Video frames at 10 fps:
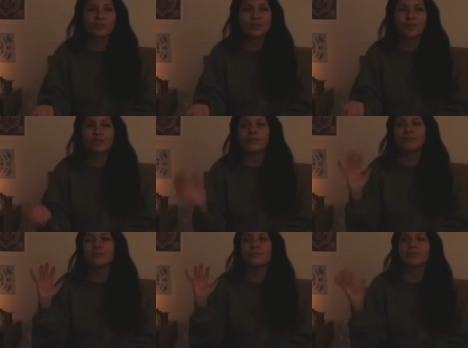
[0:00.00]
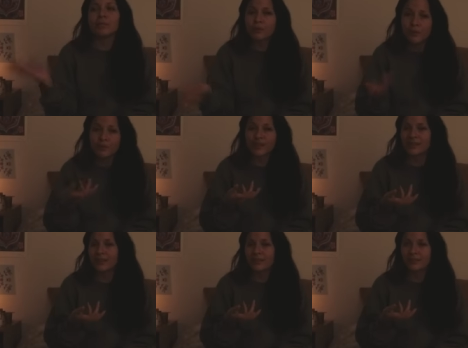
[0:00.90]
to just be with
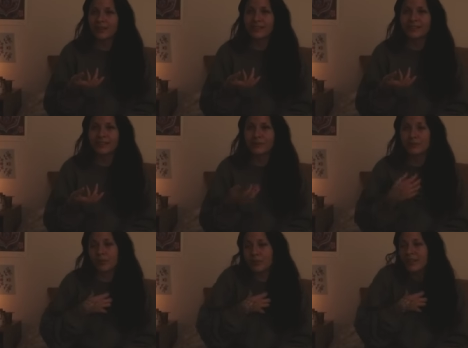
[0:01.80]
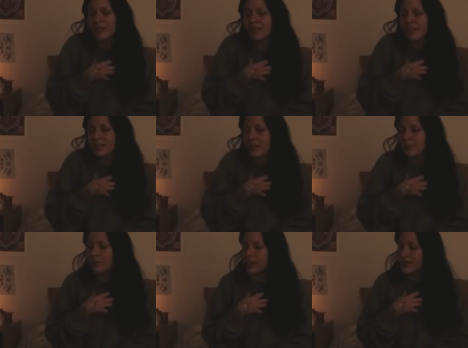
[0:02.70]
myself. It's, for me, the
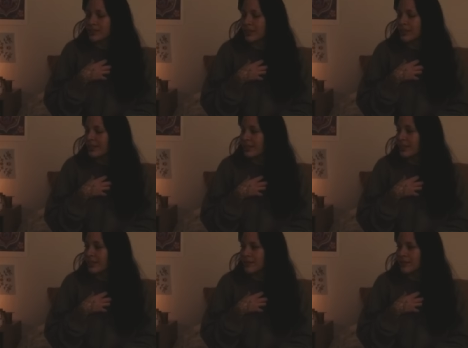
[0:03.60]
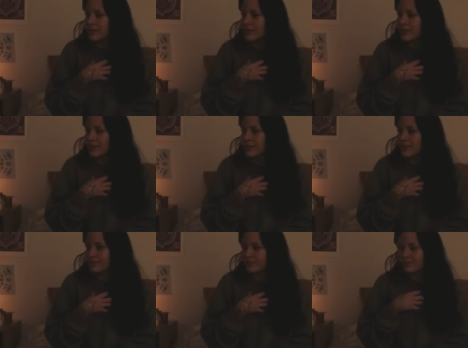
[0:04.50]
biggest take is
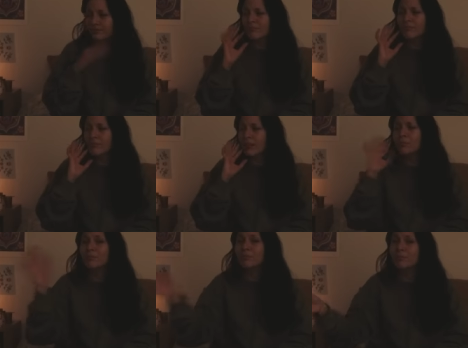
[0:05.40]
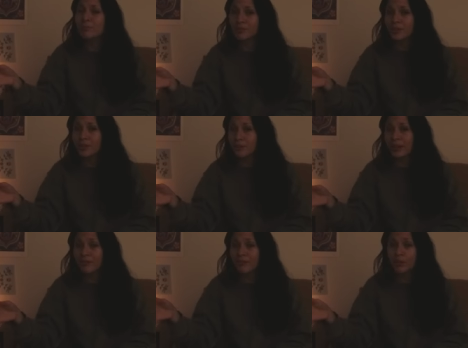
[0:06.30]
just turning
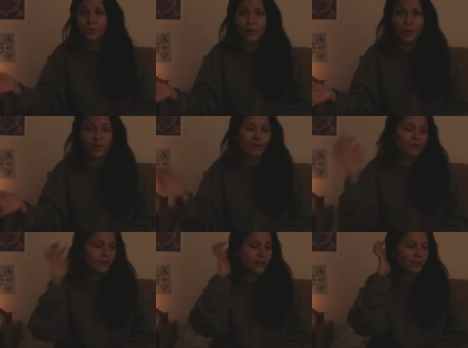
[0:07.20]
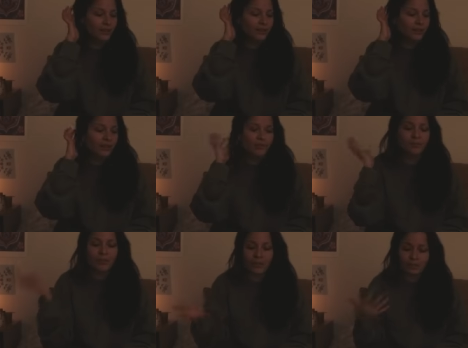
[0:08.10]
my phone off and
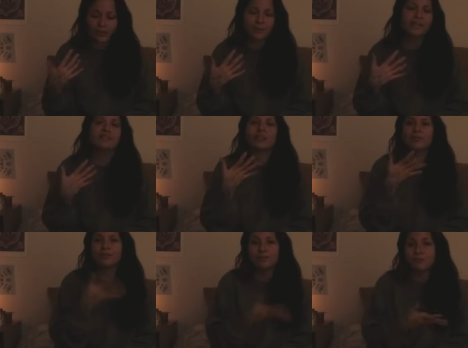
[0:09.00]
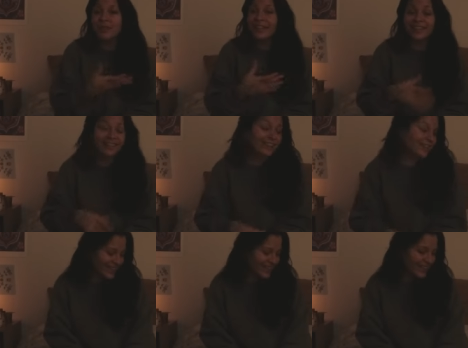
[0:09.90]
being with myself and
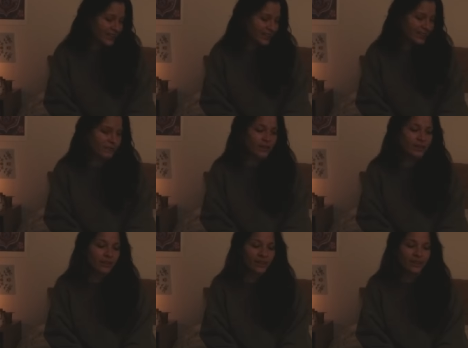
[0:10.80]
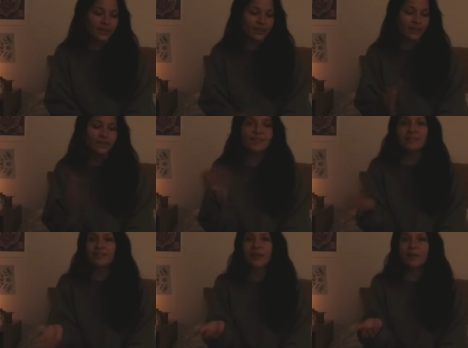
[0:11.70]
reading. And I feel that
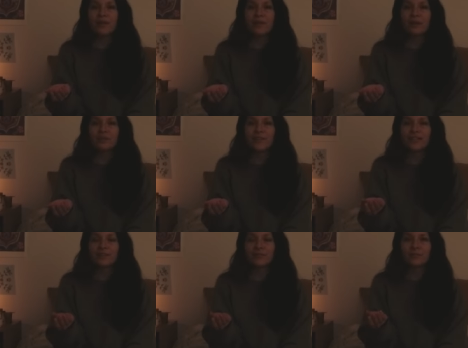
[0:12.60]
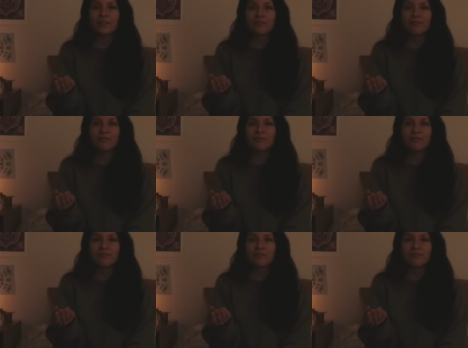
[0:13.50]
this time around I get to live